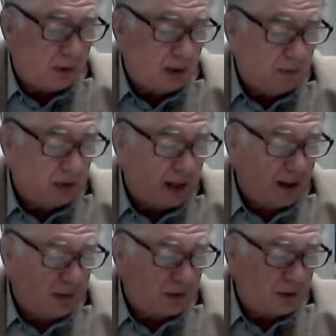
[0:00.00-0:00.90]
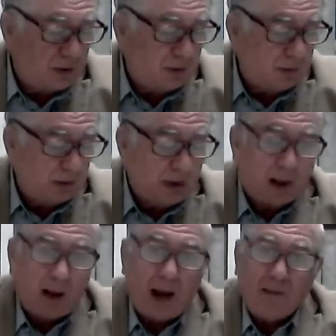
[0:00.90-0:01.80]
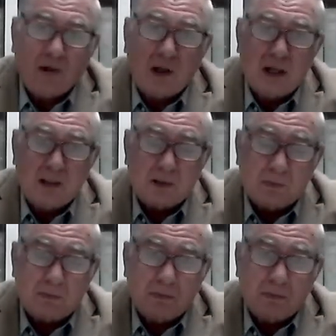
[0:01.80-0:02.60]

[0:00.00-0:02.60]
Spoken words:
he was able to have a kingdom.